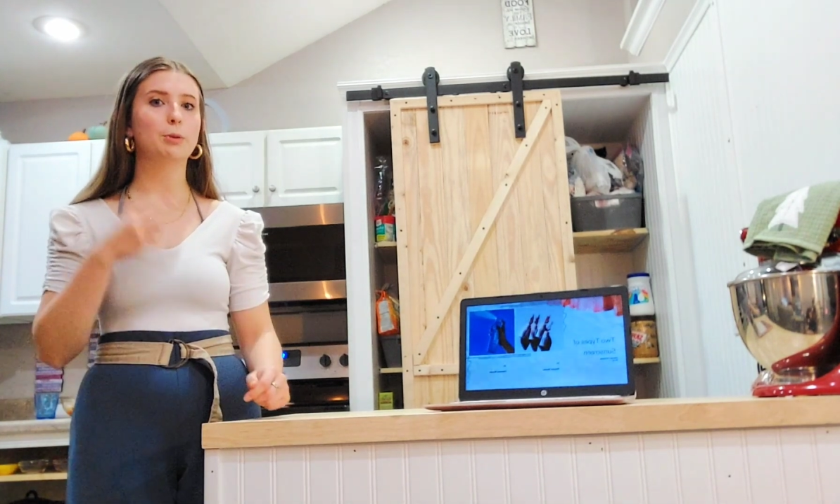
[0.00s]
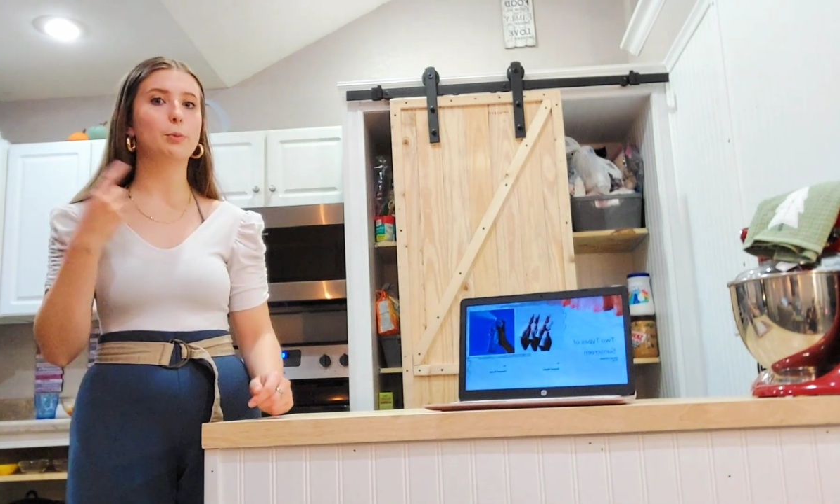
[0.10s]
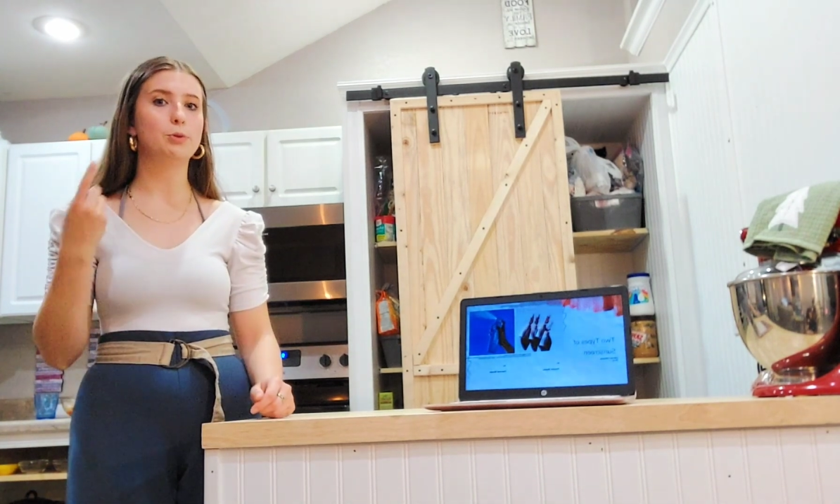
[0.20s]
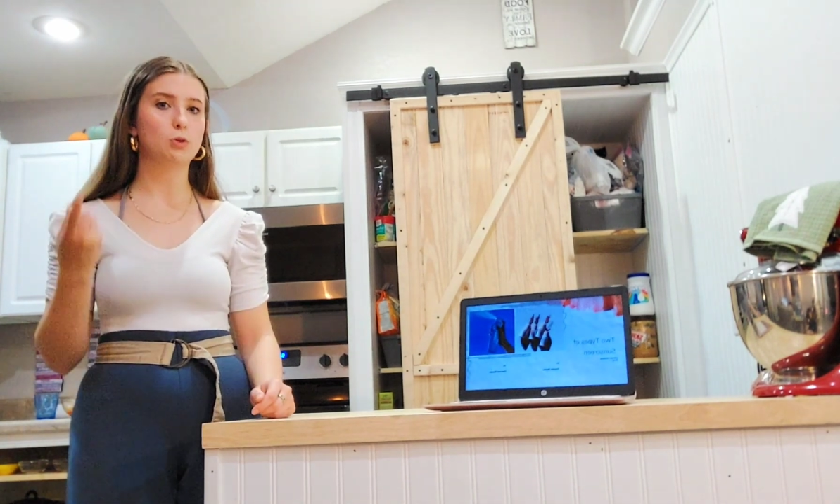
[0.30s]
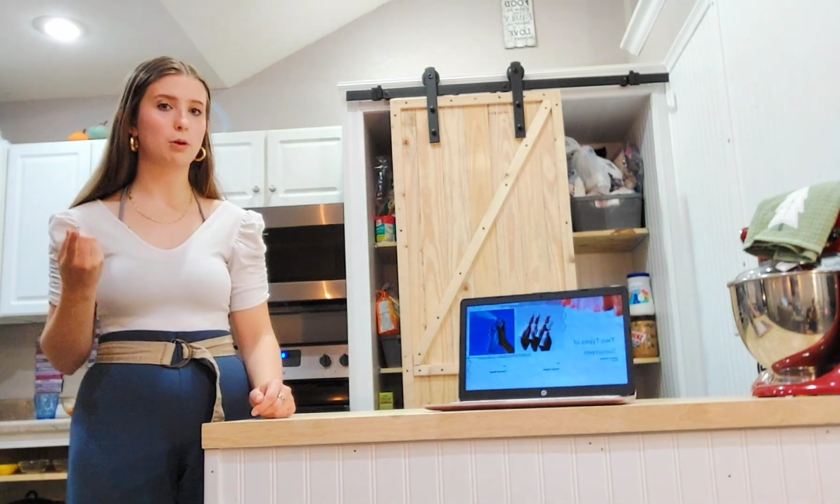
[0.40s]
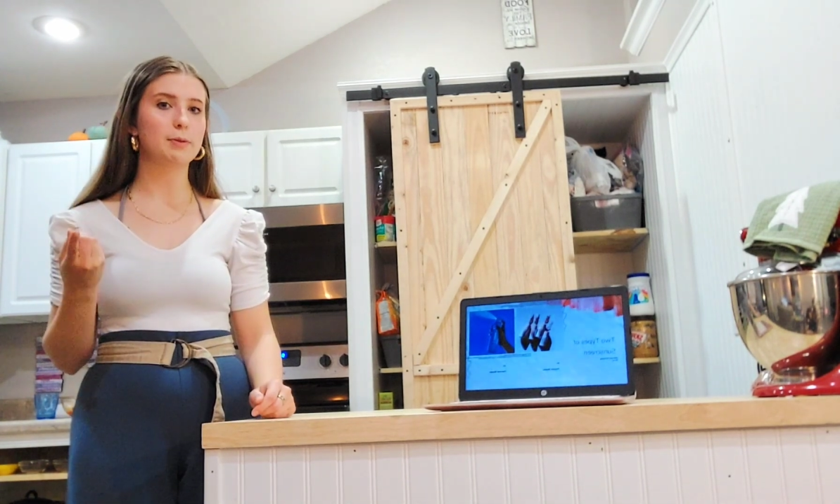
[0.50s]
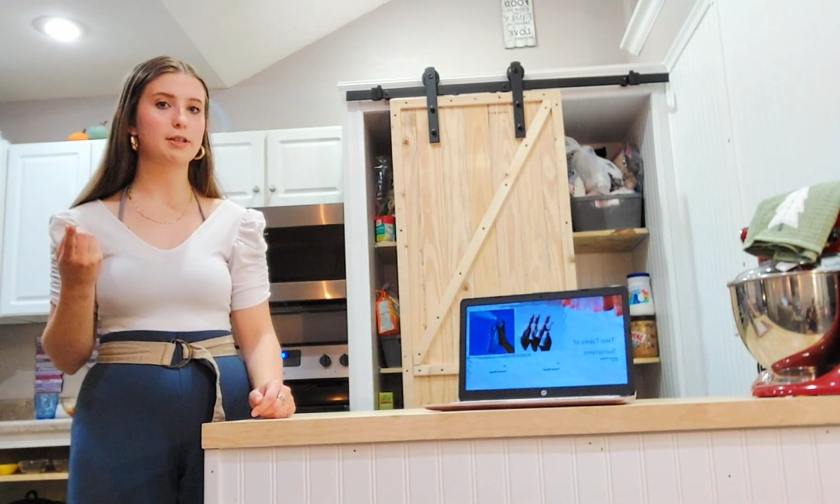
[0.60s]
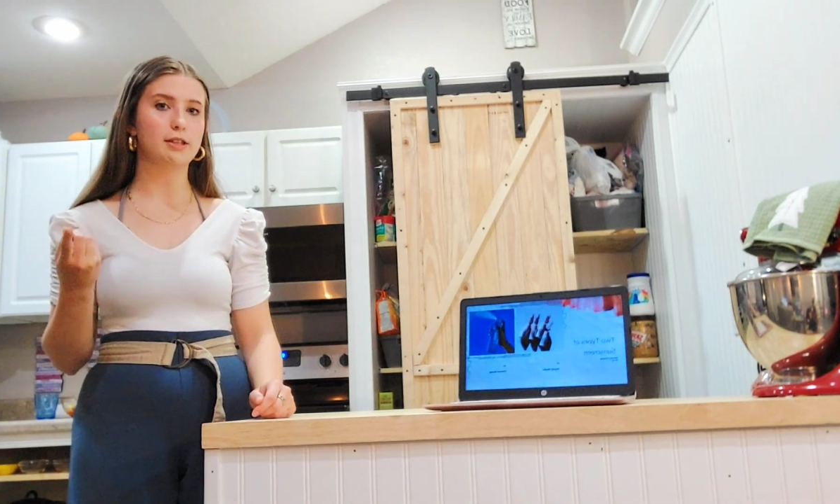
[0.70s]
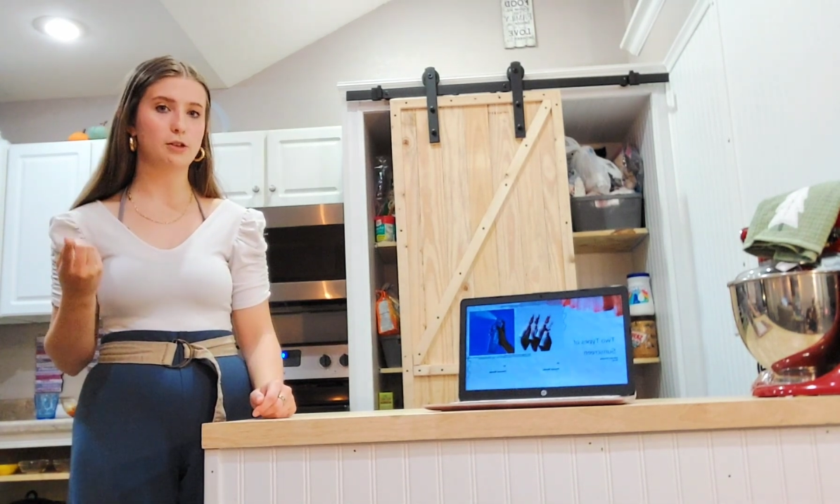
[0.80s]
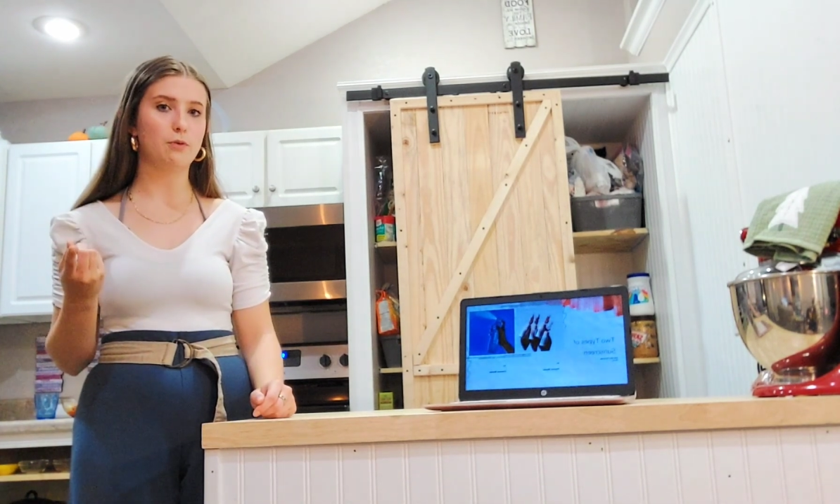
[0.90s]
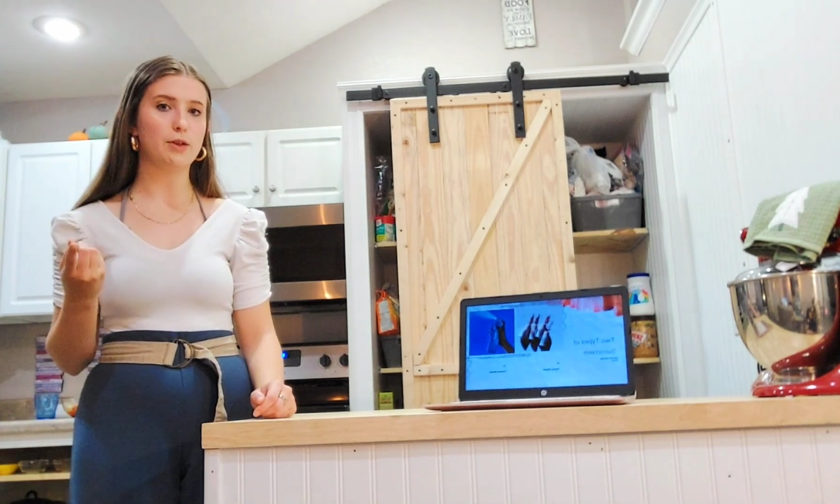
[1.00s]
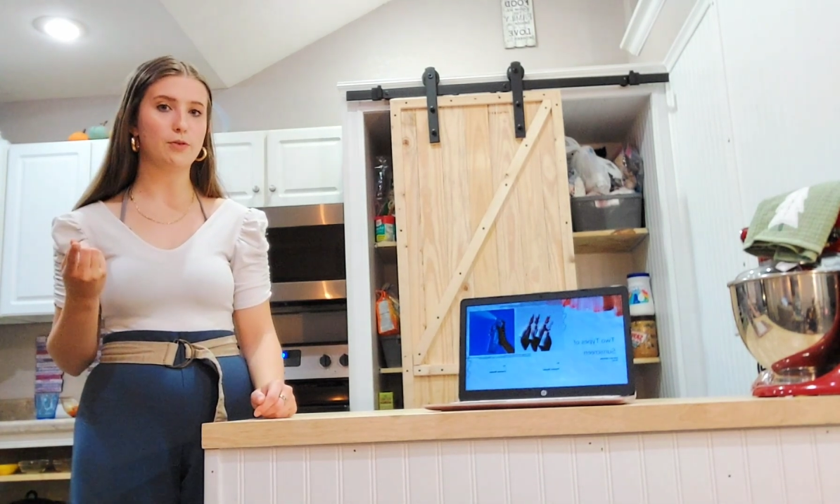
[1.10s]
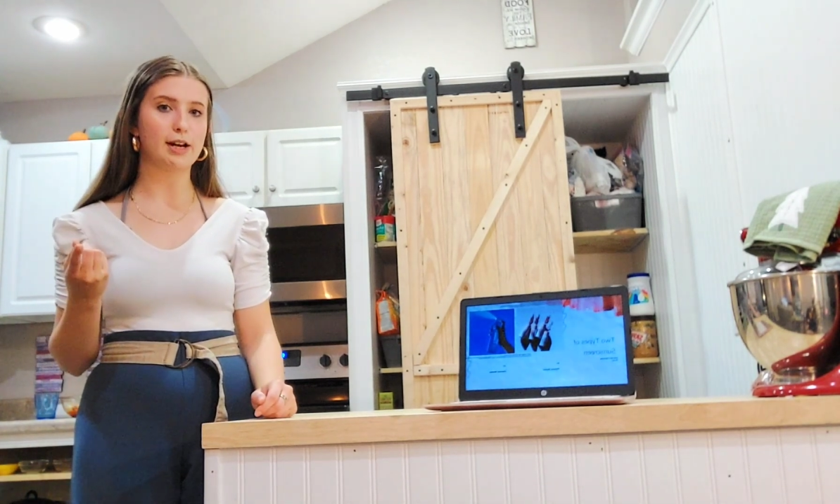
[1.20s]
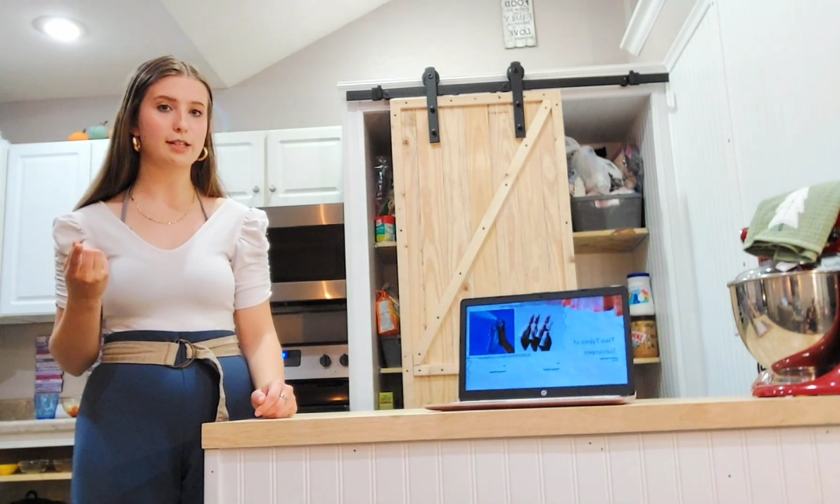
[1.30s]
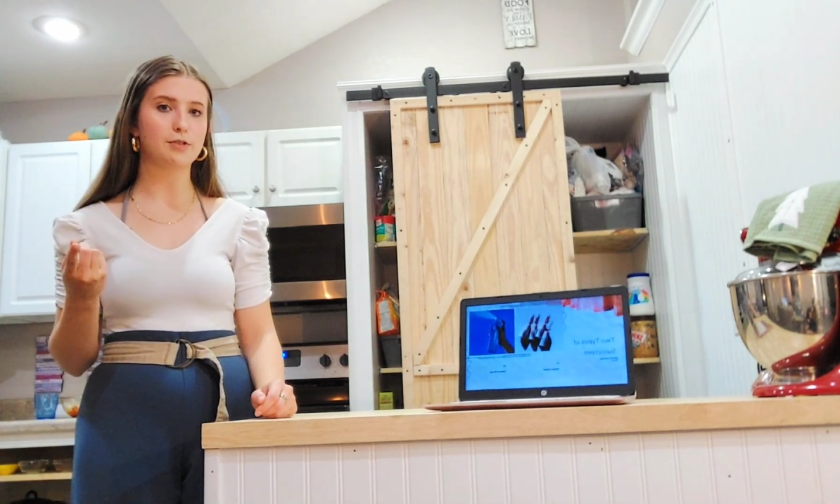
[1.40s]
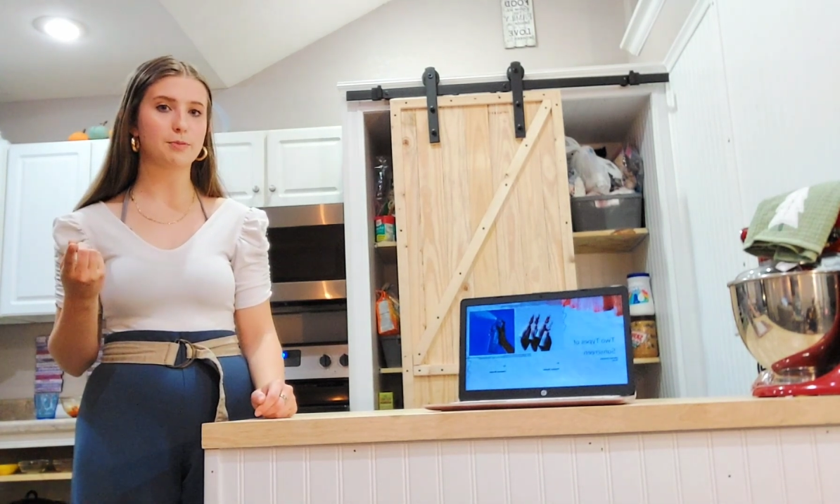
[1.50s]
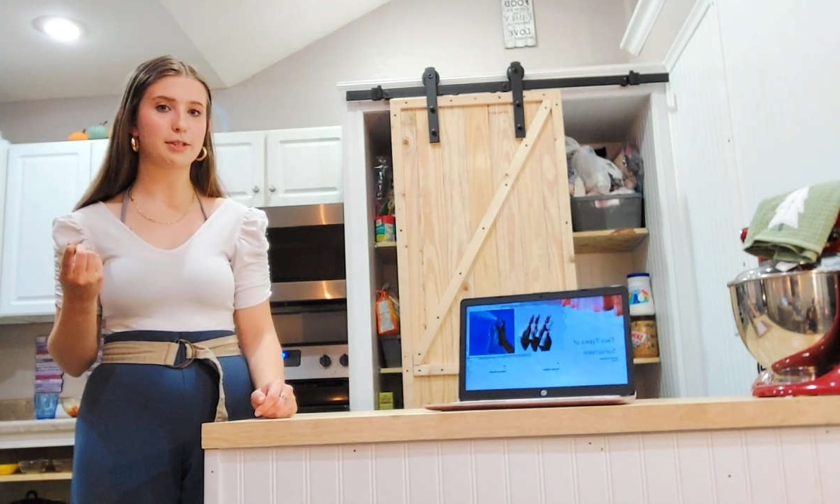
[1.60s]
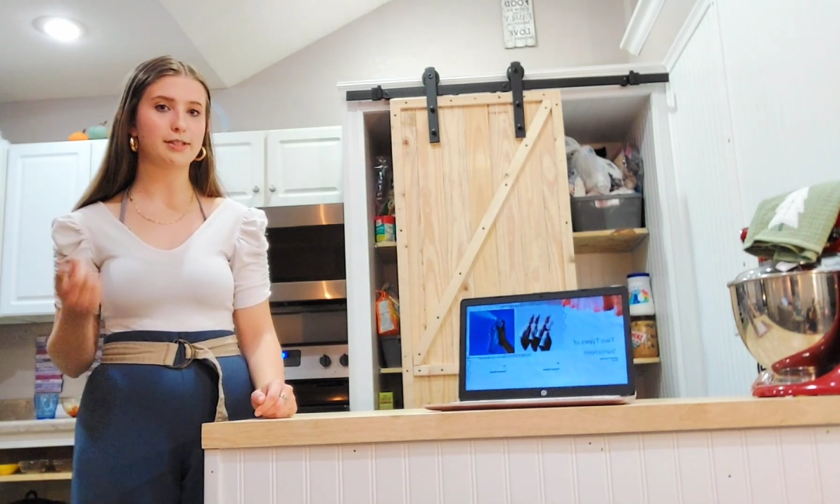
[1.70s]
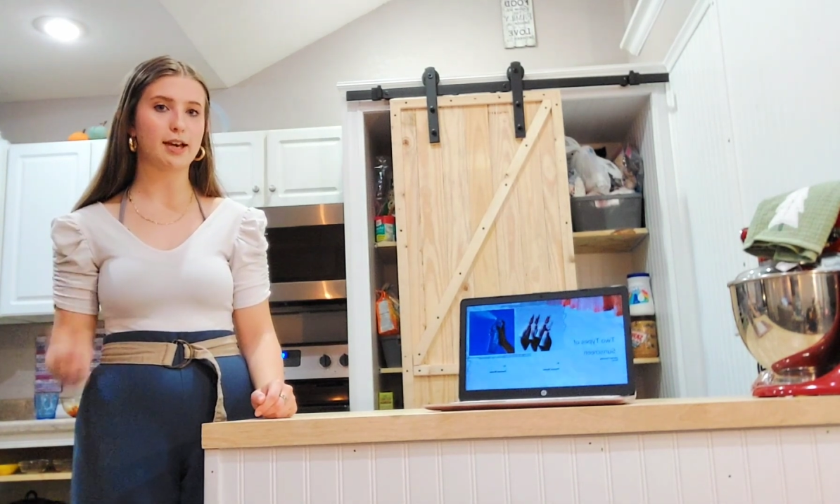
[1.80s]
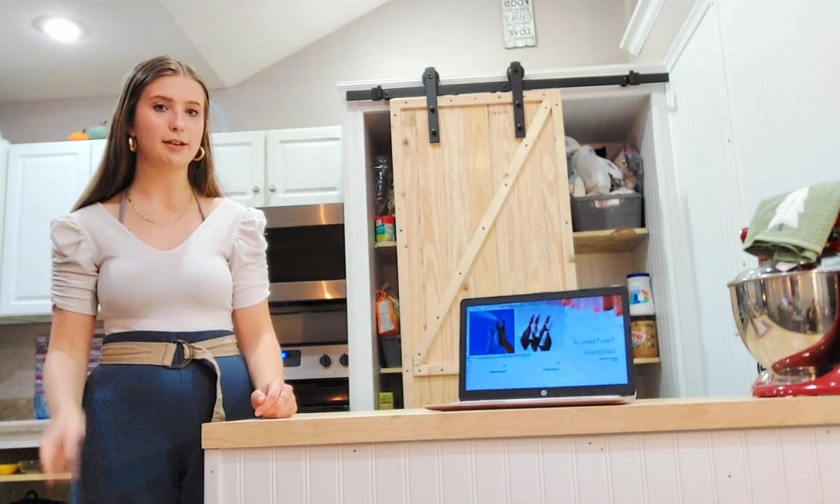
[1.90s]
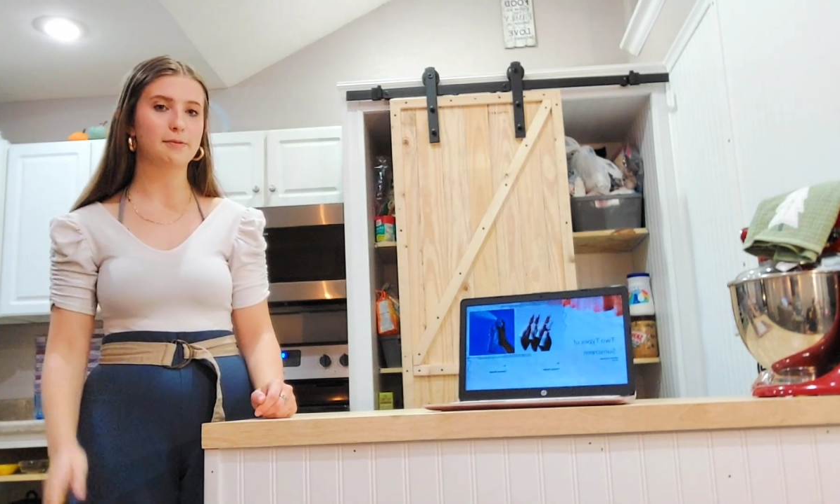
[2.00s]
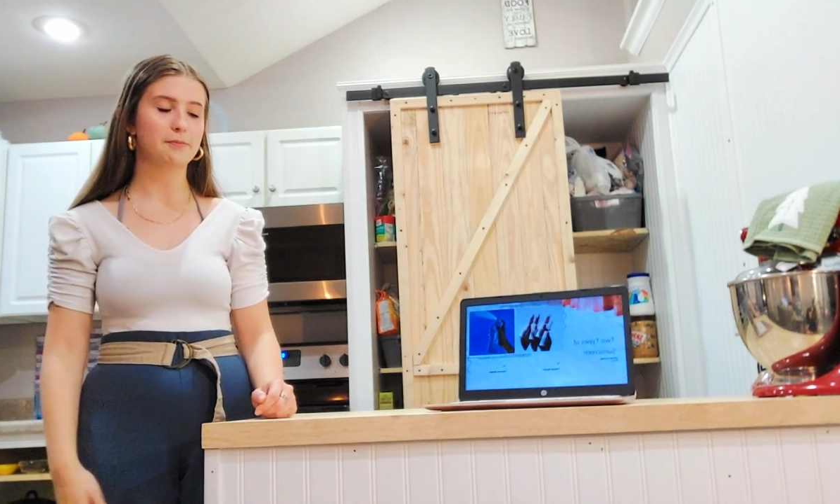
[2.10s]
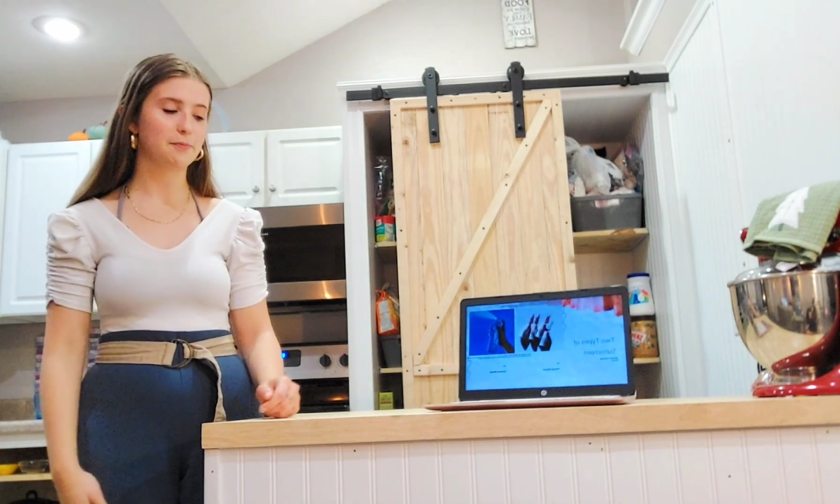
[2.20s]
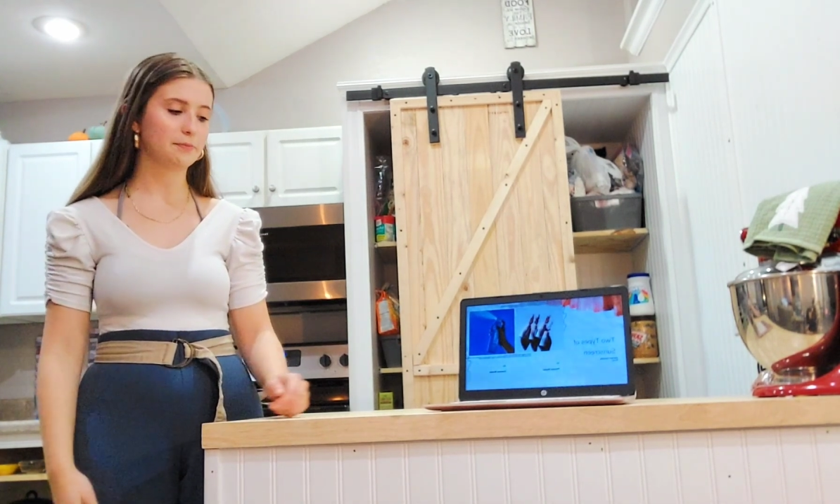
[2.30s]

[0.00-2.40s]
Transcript: absorbing the UV rays from the sun.